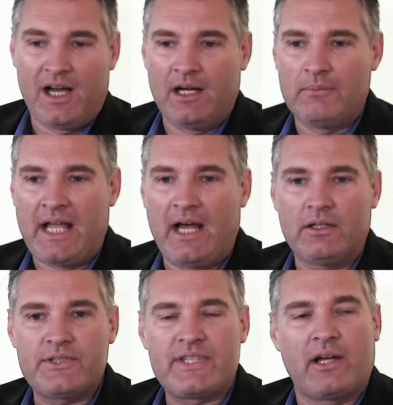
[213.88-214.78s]

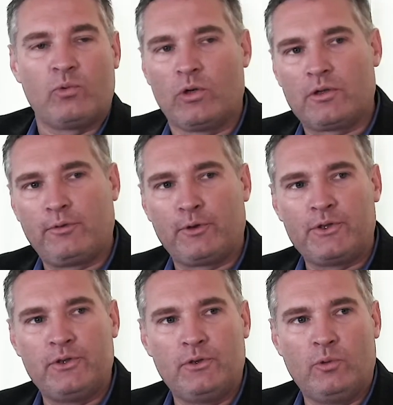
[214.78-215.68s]
how does that work for
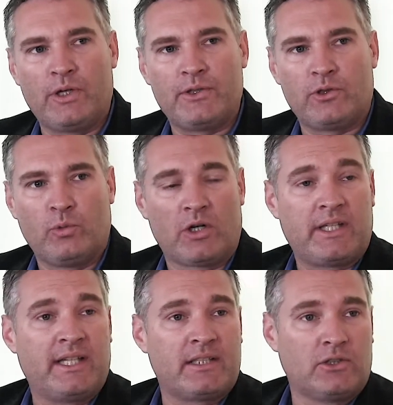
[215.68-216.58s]
you when you're
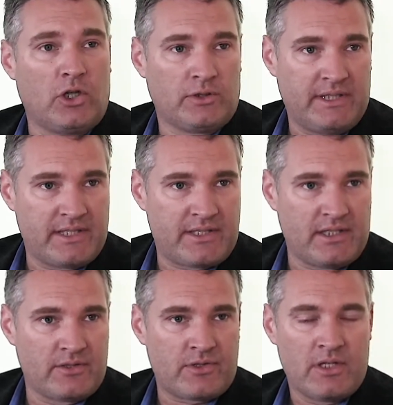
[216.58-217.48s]
working at a long
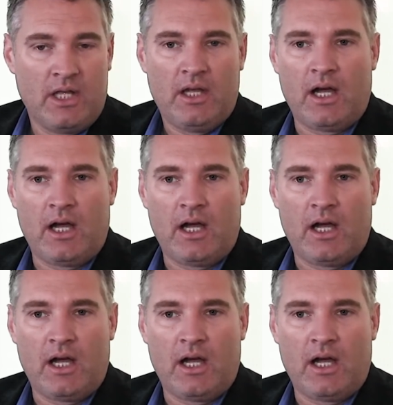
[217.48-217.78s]
distance?